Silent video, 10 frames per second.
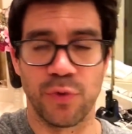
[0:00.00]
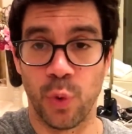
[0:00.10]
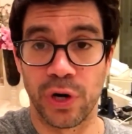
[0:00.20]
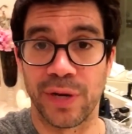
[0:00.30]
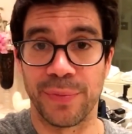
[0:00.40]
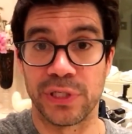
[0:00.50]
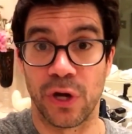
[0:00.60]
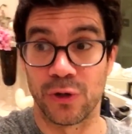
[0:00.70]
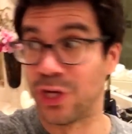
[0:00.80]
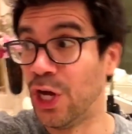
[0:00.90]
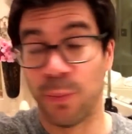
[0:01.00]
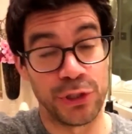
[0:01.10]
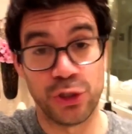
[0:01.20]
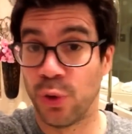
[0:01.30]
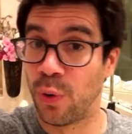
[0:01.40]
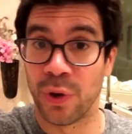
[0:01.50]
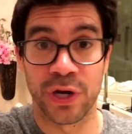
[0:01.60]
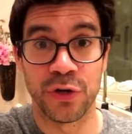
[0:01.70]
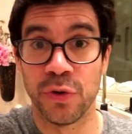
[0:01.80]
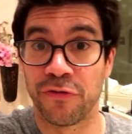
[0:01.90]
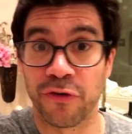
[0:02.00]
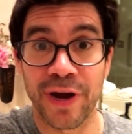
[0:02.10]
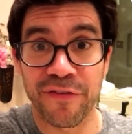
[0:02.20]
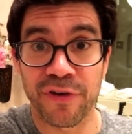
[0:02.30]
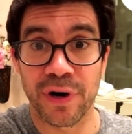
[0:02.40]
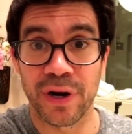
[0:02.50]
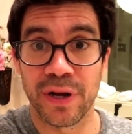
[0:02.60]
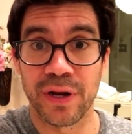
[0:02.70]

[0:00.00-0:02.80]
working at McDonald's, but you don't want to do it forever.